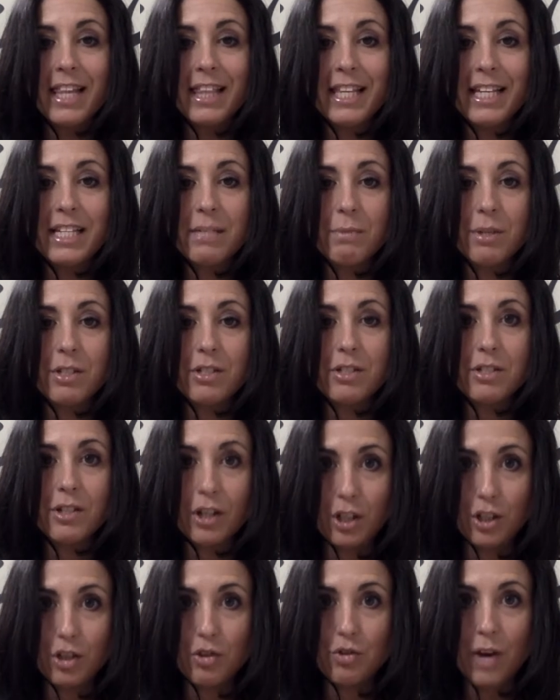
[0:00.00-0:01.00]
these muscles are
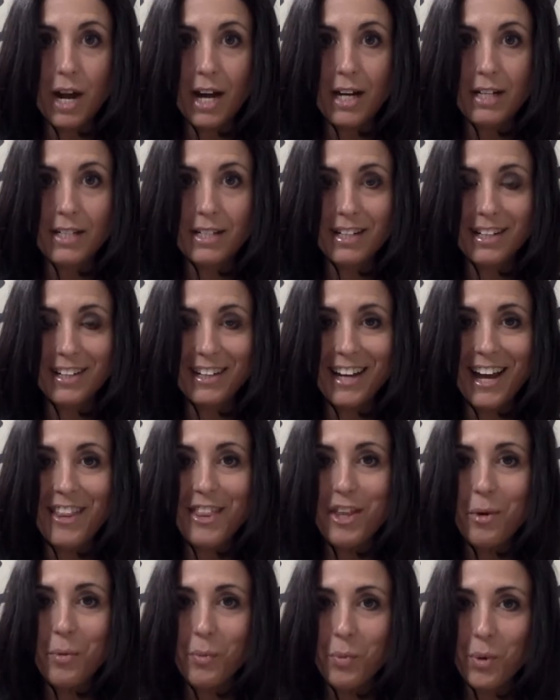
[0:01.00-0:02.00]
contracting
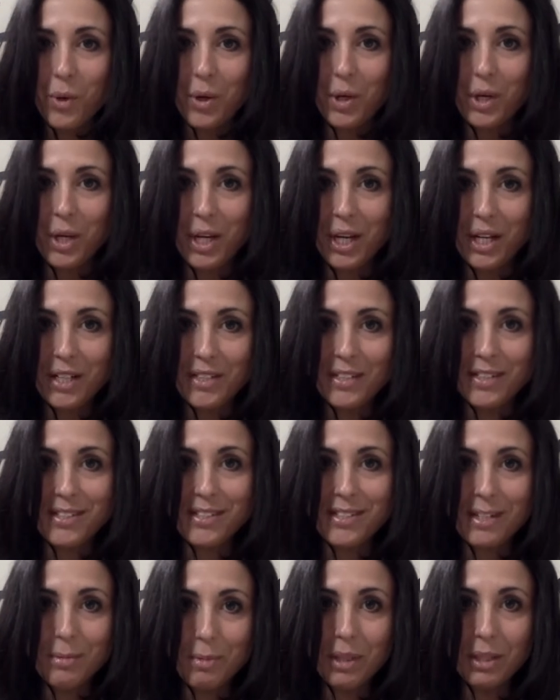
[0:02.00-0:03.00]
and they're working to
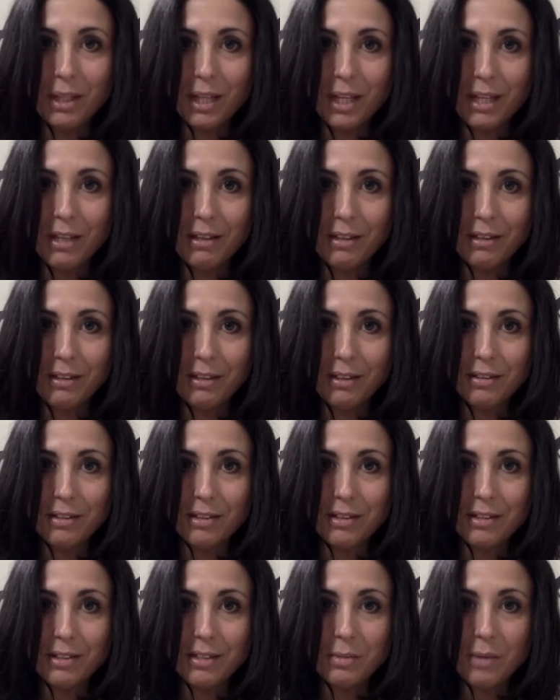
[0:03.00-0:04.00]
stimulate the
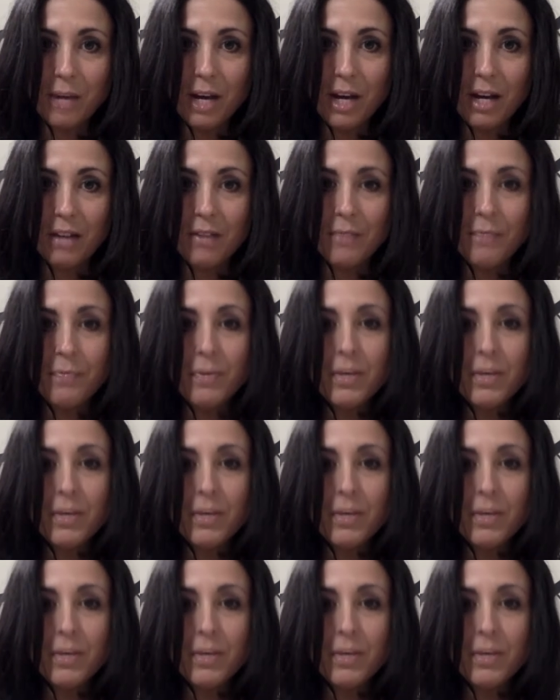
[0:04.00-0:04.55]
clitoris as well.